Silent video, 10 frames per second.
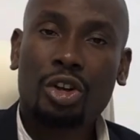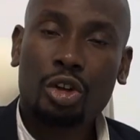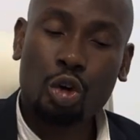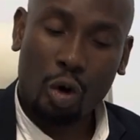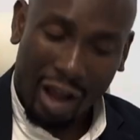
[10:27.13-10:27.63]

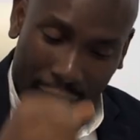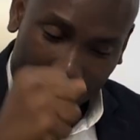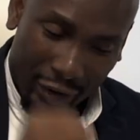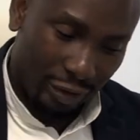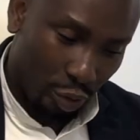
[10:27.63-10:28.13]
You have
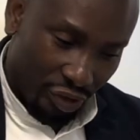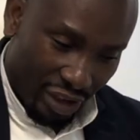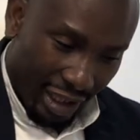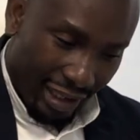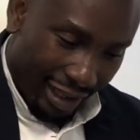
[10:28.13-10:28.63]
right to
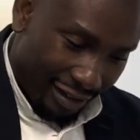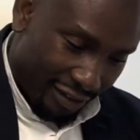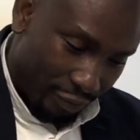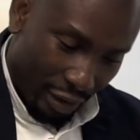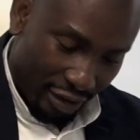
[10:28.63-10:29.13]
decide that
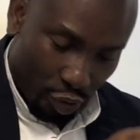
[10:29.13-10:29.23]
this rent